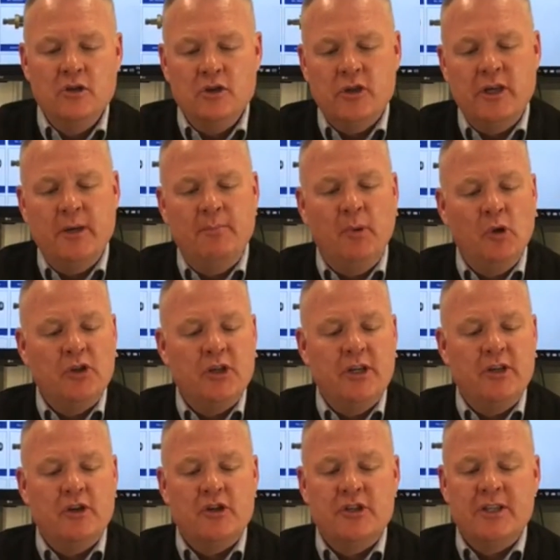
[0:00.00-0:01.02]
So you push
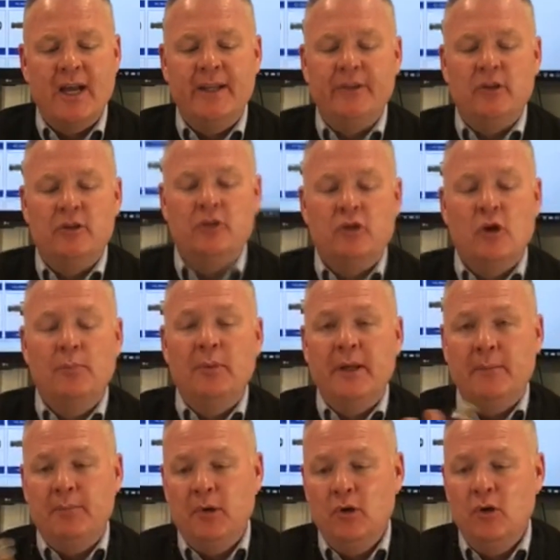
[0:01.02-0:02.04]
in your standard
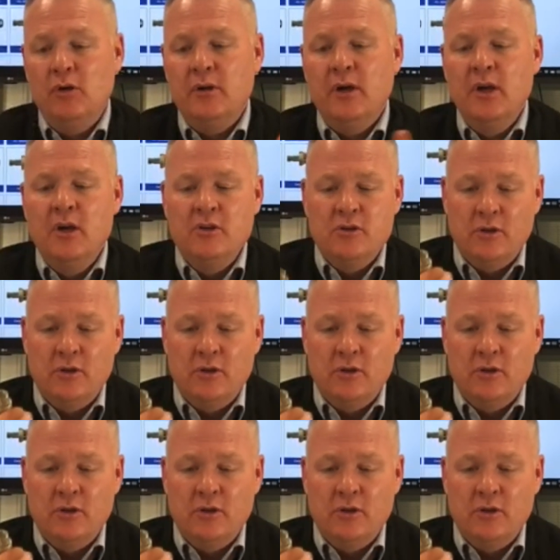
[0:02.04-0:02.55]
coupling plug,